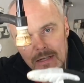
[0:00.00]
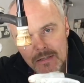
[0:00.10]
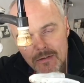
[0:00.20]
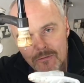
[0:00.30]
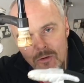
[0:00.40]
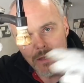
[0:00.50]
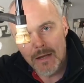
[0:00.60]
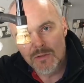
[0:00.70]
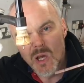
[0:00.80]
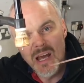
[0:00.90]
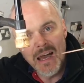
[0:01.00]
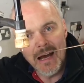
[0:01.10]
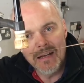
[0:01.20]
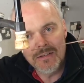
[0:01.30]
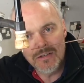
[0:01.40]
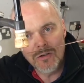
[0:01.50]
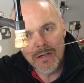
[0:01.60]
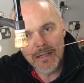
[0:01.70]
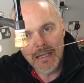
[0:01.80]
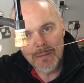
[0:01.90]
is going to fall out, and you're
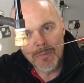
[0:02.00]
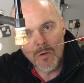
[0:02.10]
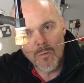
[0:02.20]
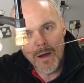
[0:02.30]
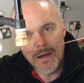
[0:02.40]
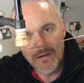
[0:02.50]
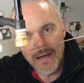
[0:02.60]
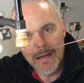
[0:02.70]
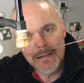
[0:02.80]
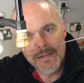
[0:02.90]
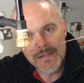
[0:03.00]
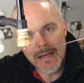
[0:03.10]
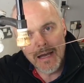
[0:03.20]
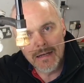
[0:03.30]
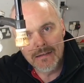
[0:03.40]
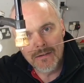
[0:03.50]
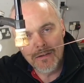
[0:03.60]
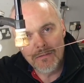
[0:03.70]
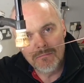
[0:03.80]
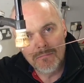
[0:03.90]
going to keep your wire inside
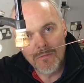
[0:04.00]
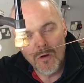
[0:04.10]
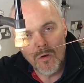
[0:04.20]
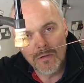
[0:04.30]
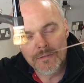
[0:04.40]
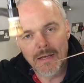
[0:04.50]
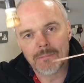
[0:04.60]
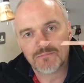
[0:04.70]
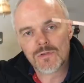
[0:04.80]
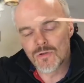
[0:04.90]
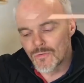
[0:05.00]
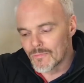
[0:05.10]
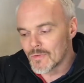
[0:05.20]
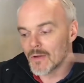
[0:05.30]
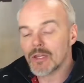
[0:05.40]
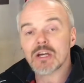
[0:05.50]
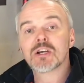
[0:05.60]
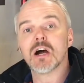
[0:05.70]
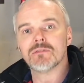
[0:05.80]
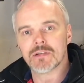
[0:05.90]
all the time, so you're
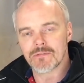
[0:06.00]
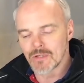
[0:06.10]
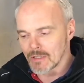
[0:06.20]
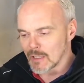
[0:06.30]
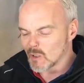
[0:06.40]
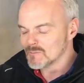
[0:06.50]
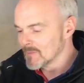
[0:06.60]
covered, if you like.